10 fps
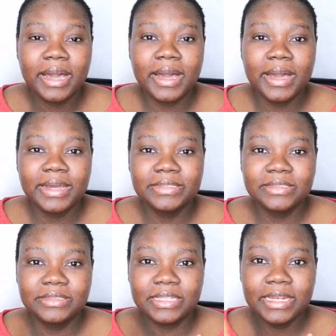
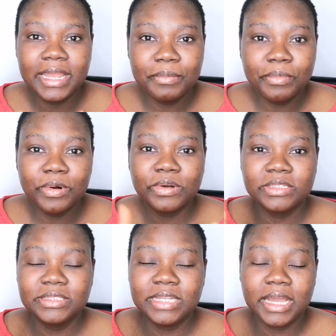and
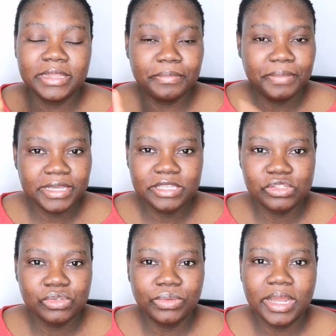lemon and the baking
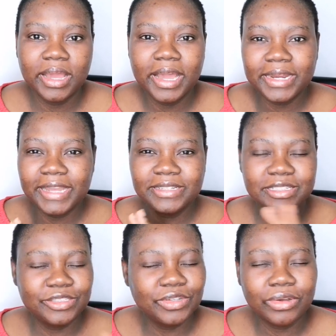soda, and I
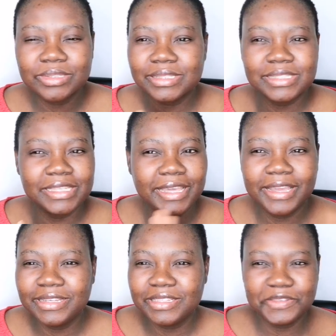did not see
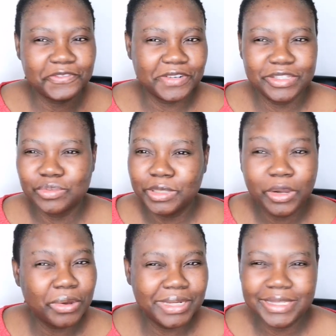any different. To be
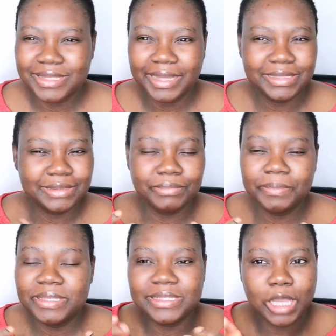honest, I did.
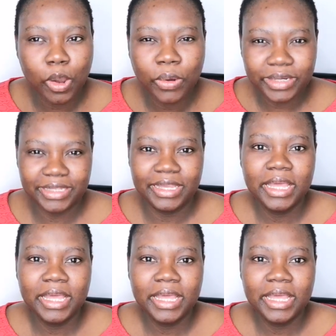Maybe it's the honey